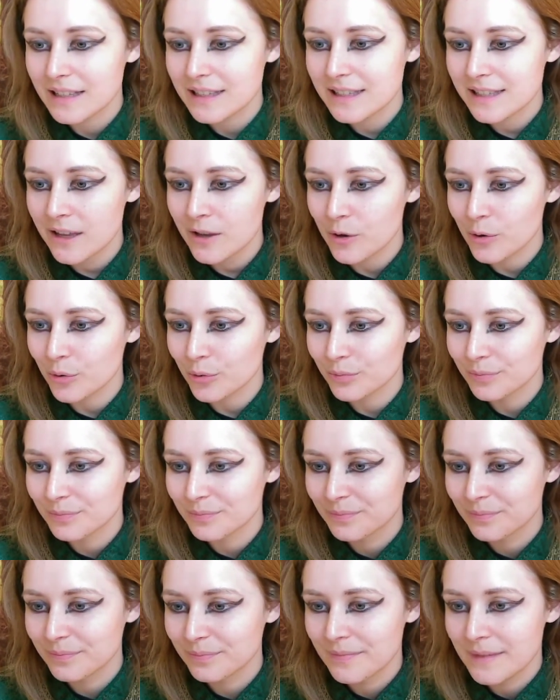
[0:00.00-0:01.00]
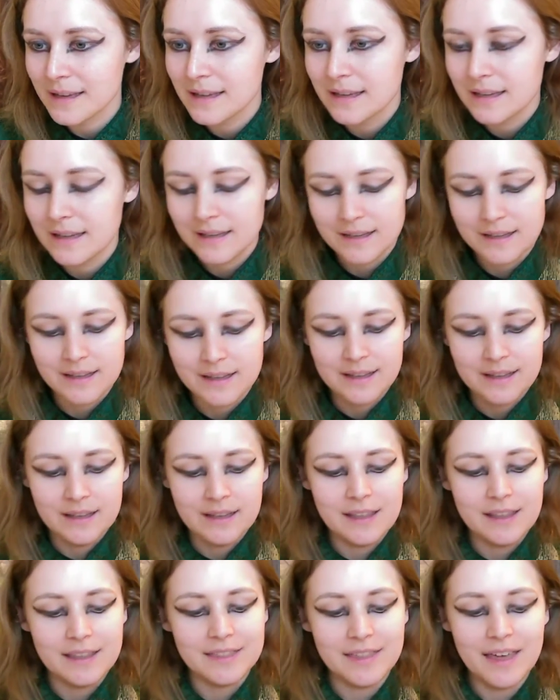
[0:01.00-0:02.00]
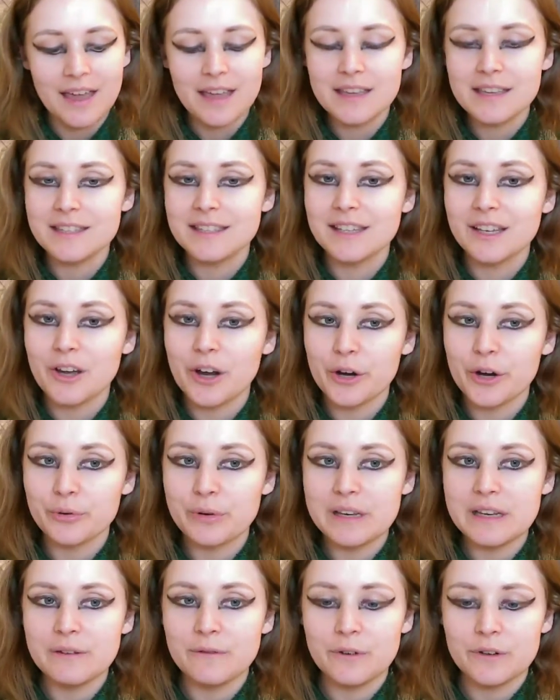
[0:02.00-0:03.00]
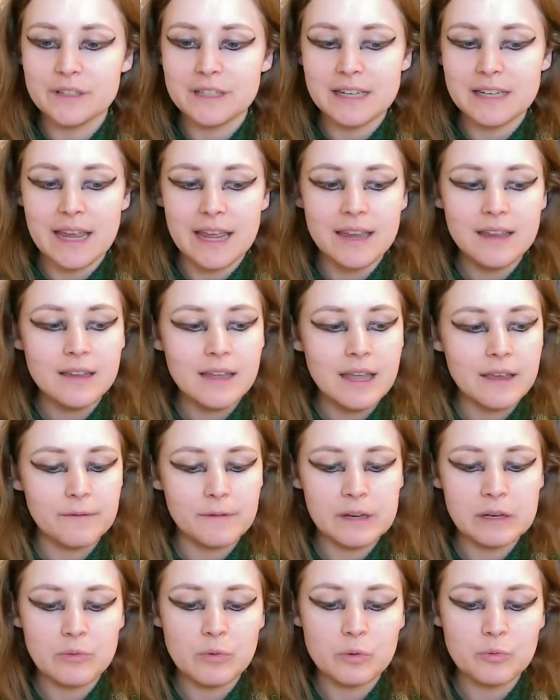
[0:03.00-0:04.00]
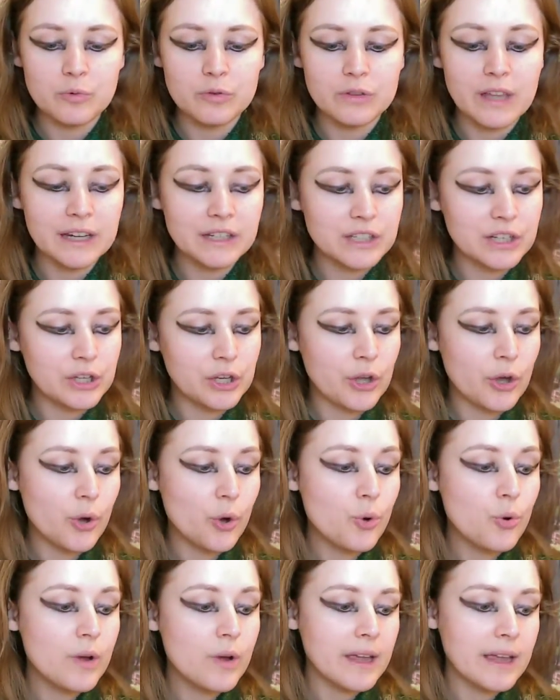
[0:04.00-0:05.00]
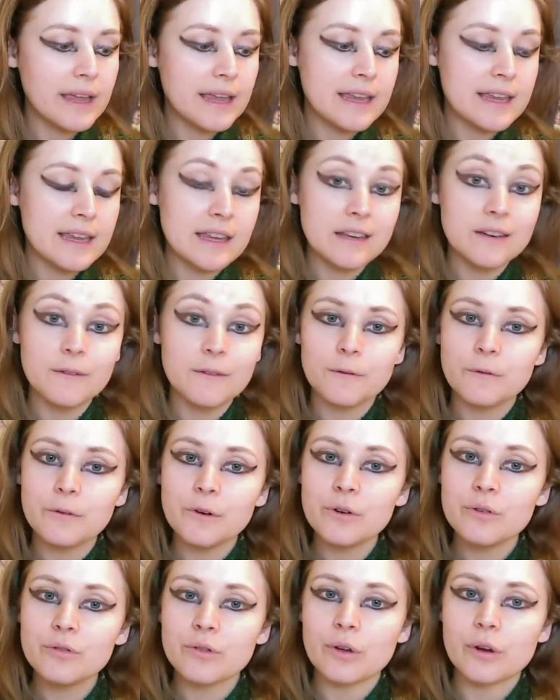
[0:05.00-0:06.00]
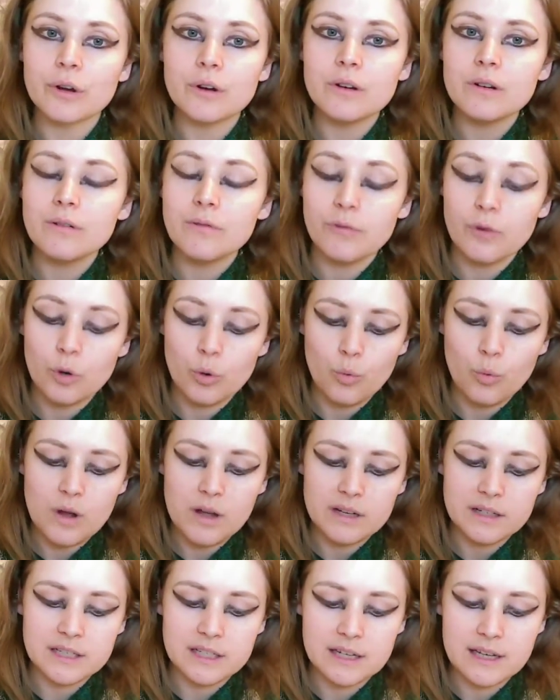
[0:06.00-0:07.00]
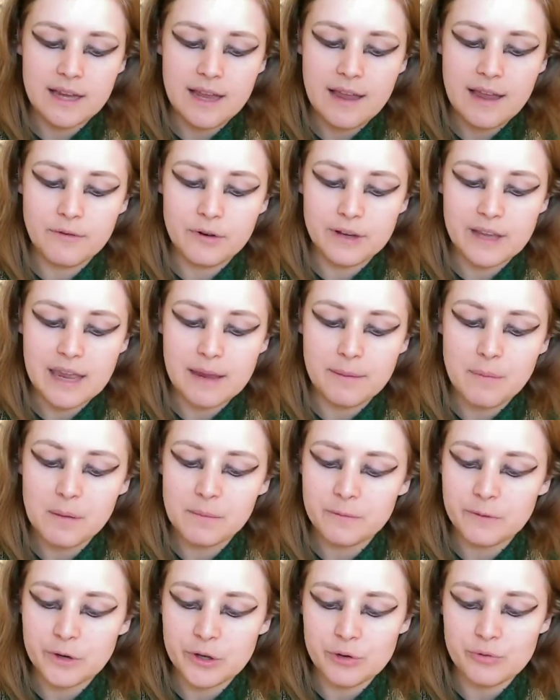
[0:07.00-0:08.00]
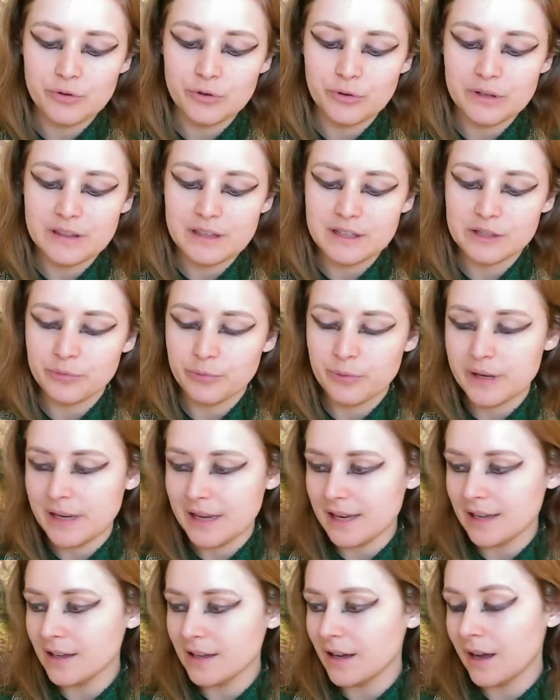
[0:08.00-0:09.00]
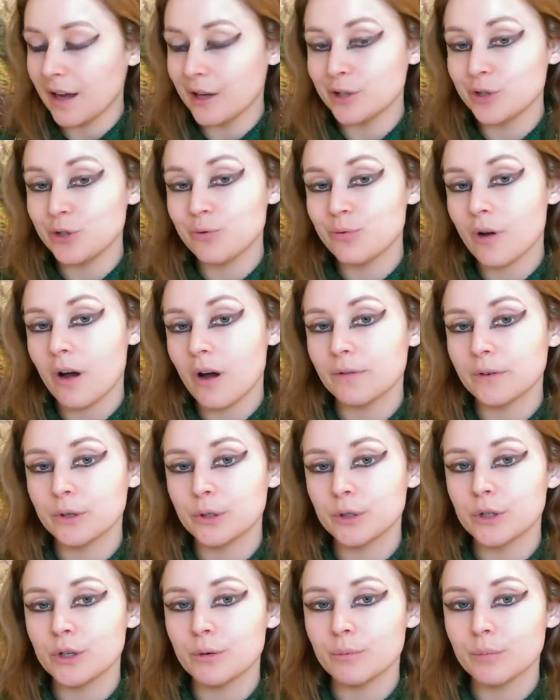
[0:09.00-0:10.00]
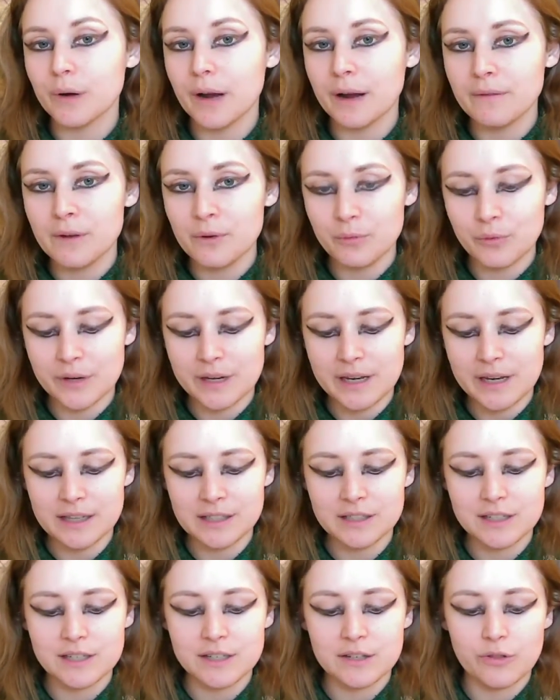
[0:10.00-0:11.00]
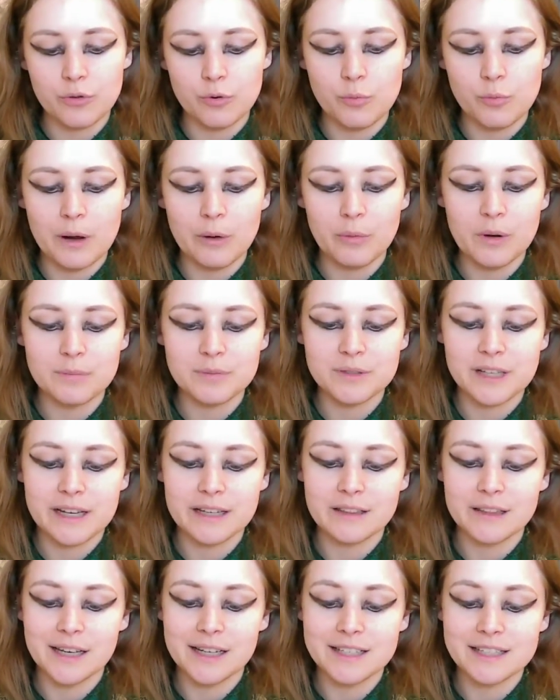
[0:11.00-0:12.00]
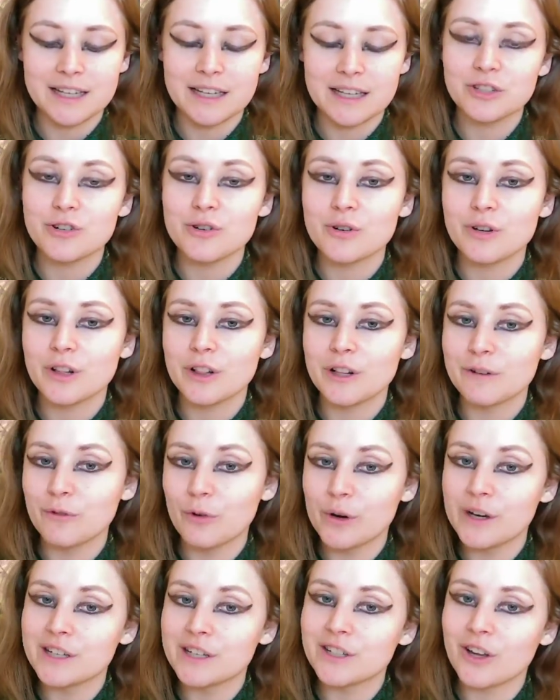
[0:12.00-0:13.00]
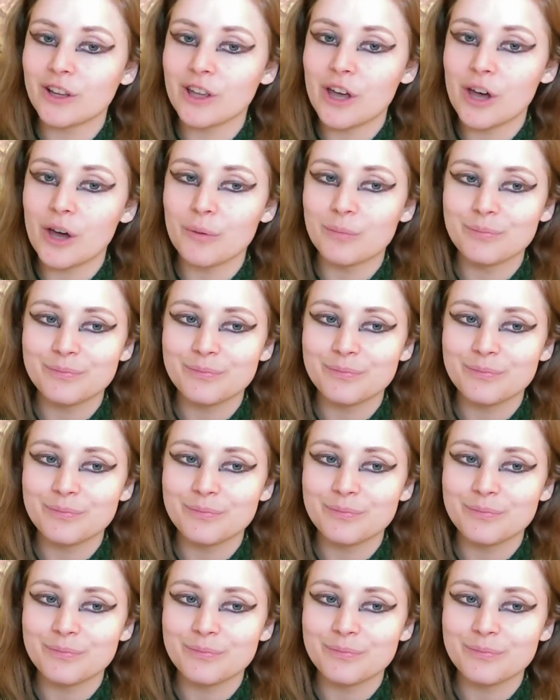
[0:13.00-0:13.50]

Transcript: So, that is the card reading for today. If anyone would like to go in further for whatever came up for you during this reading, I do offer private readings through my website, lysanderclairvoyant.com.